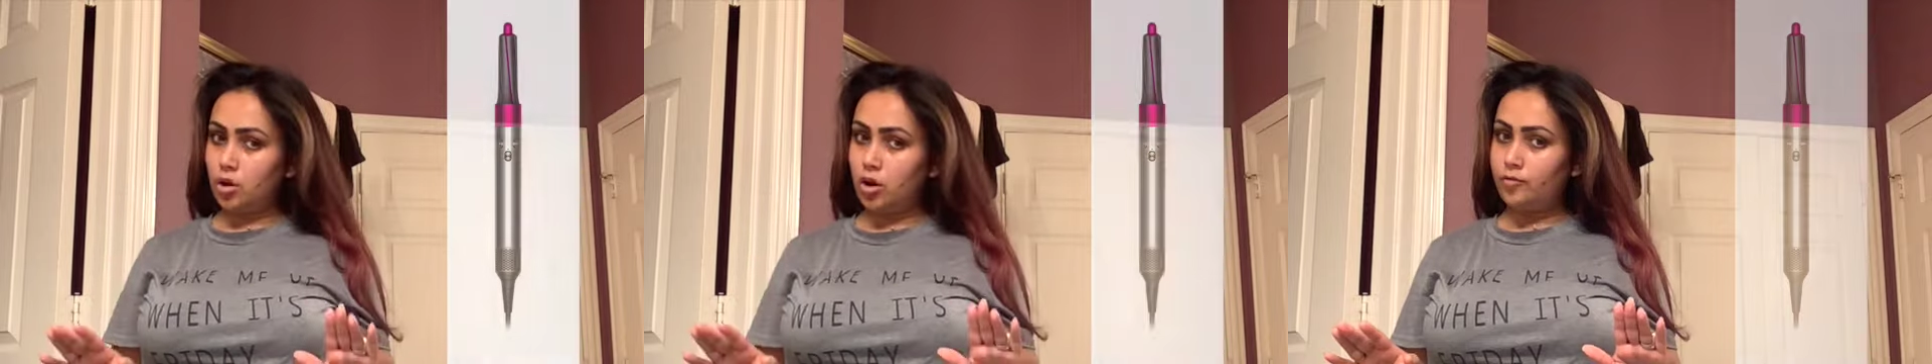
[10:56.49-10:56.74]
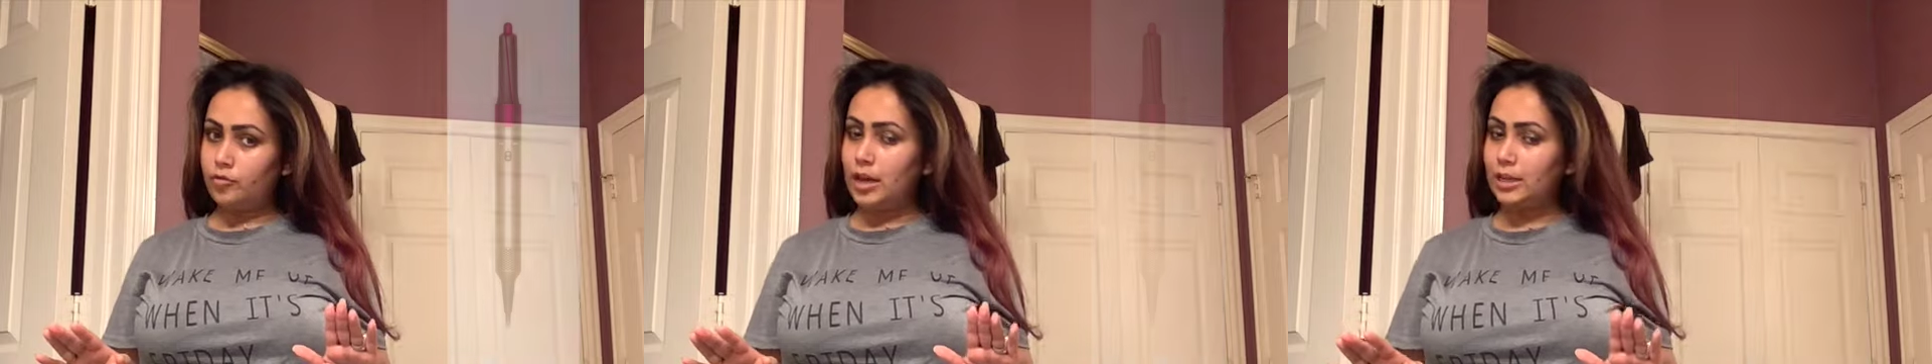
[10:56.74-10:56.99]

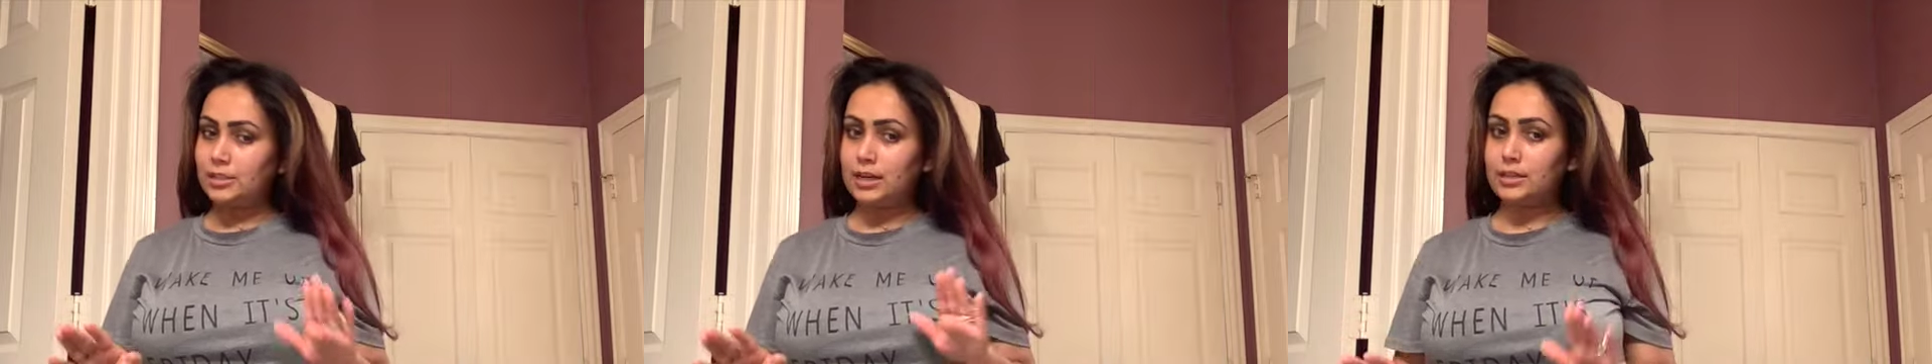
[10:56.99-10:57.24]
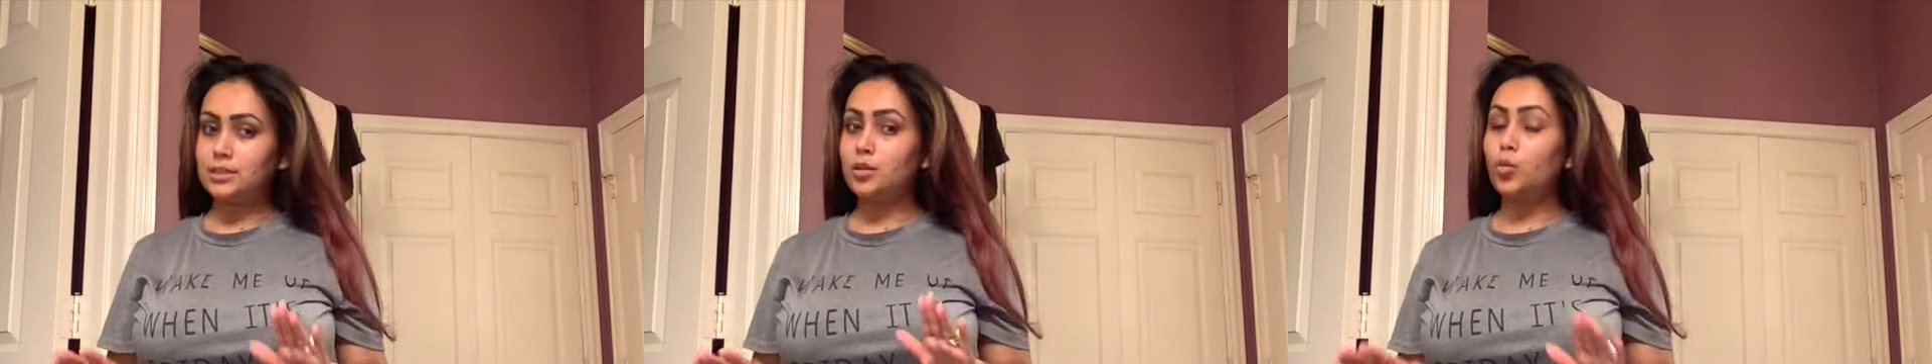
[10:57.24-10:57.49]
of that
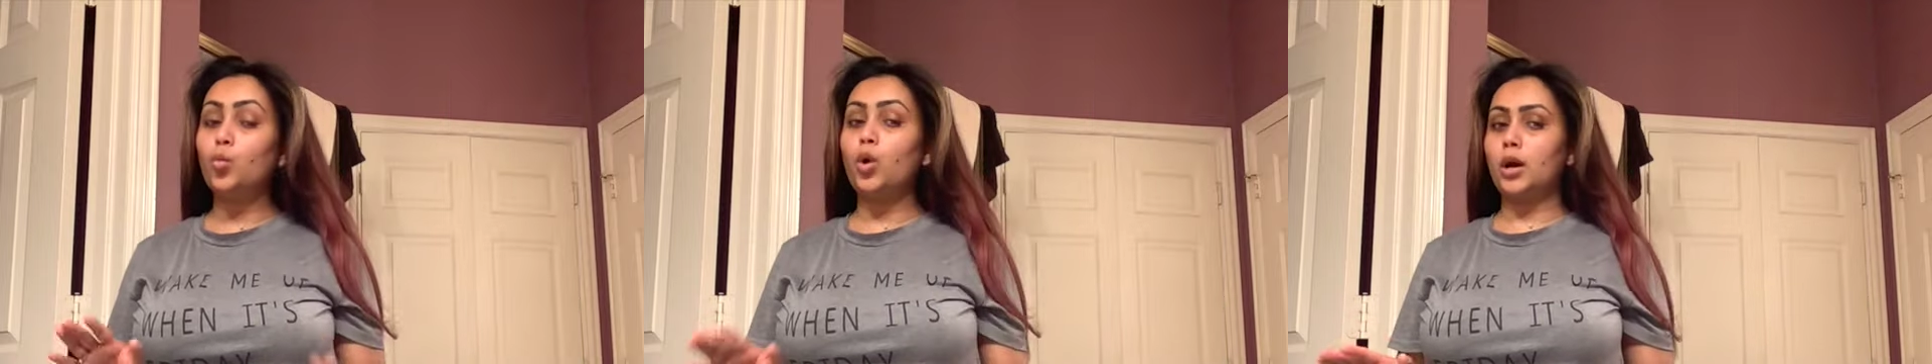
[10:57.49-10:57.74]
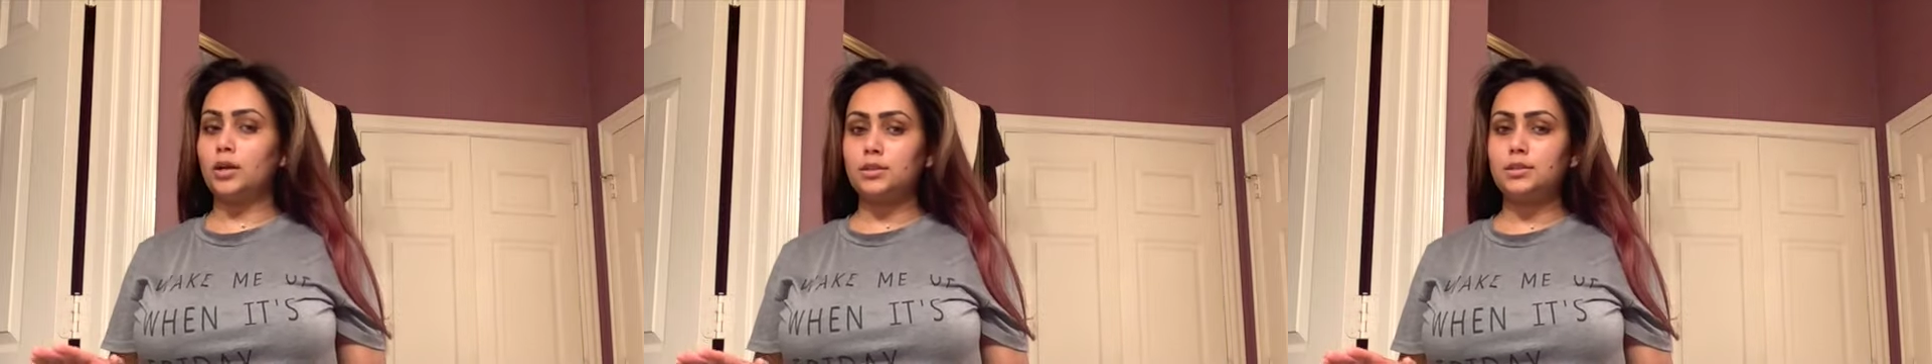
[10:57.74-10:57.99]
Dyson
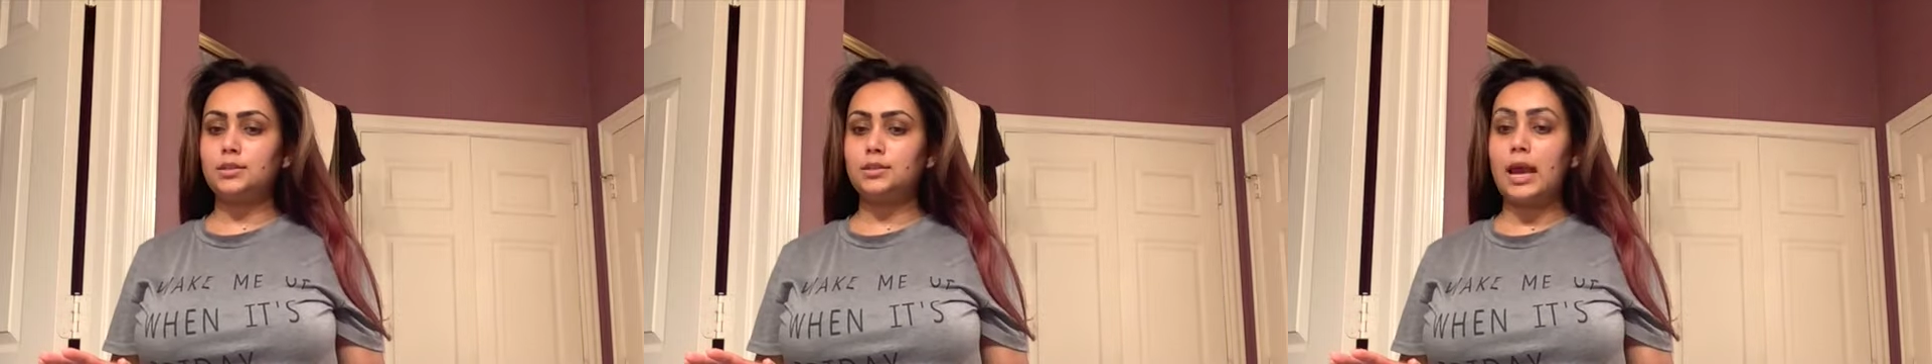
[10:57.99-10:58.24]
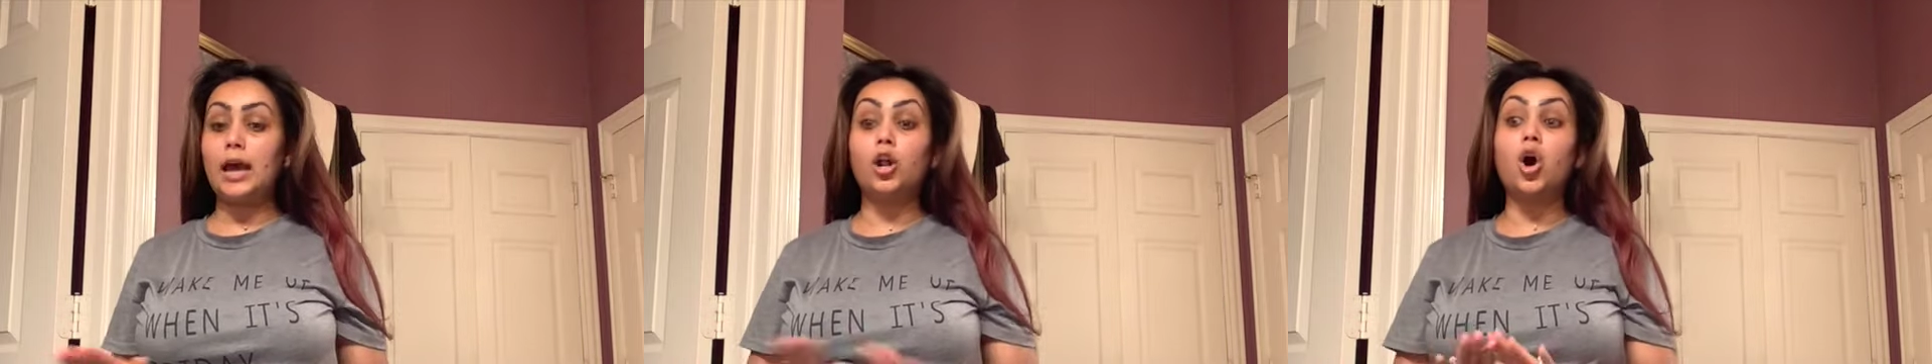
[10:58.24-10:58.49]
wands
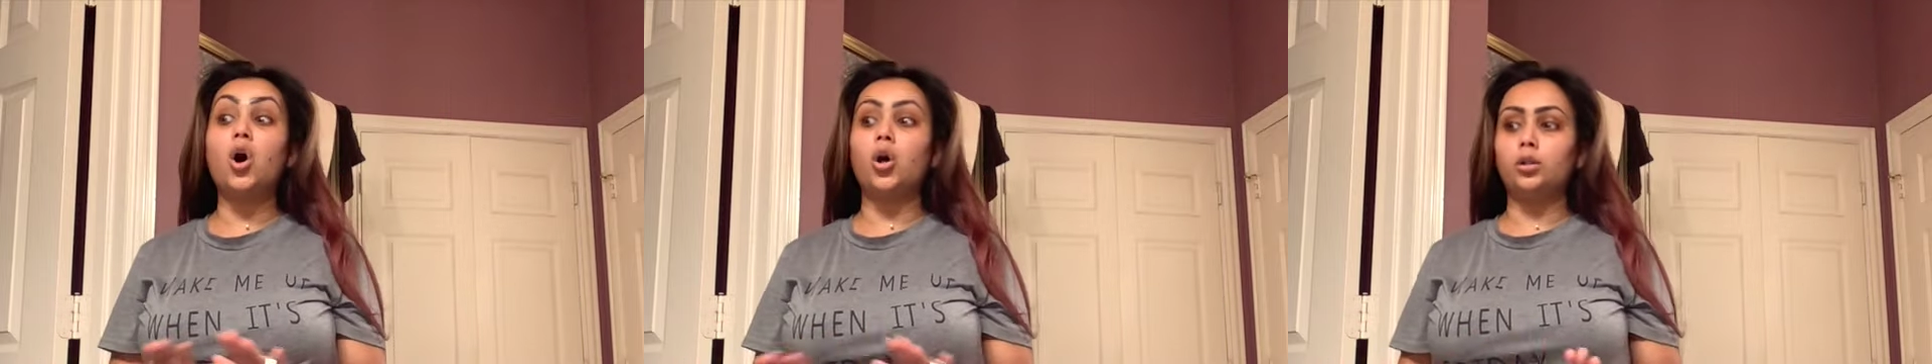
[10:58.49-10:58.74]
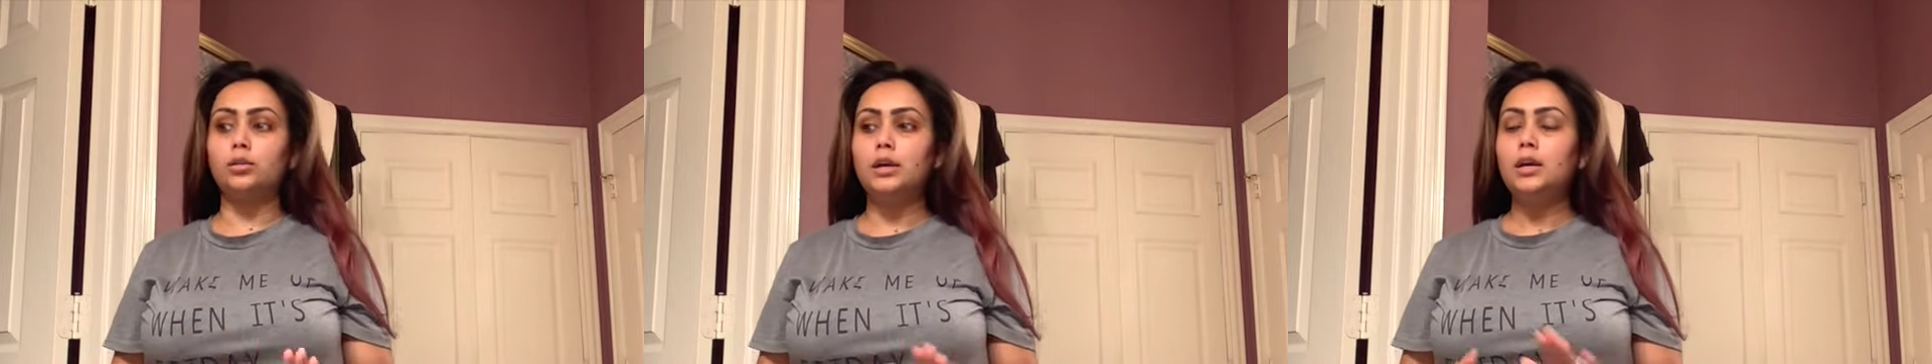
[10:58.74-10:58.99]
at
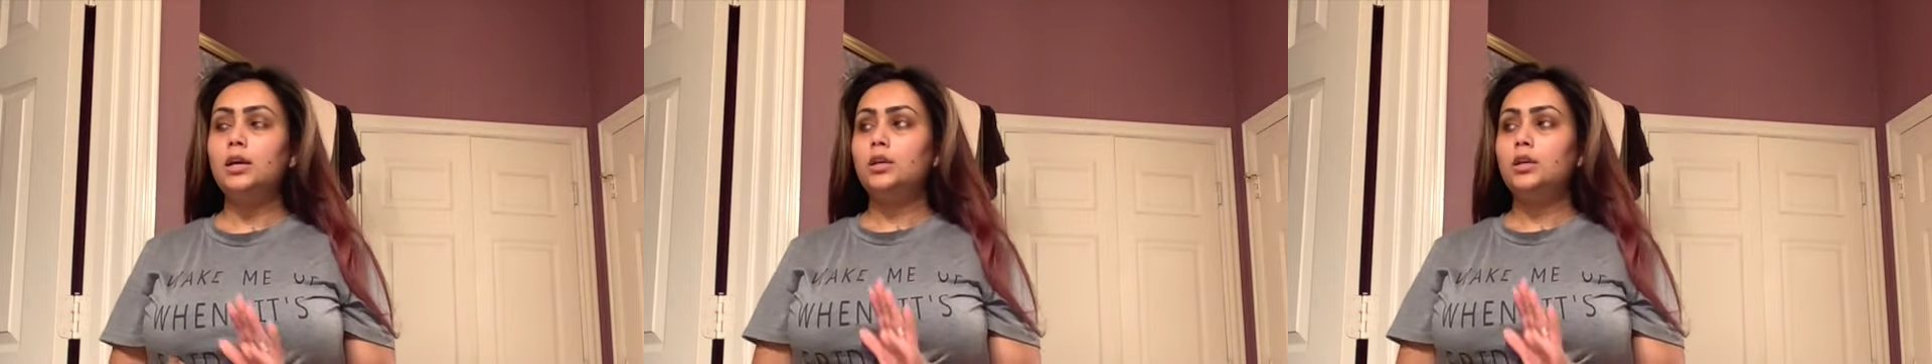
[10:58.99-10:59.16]
all.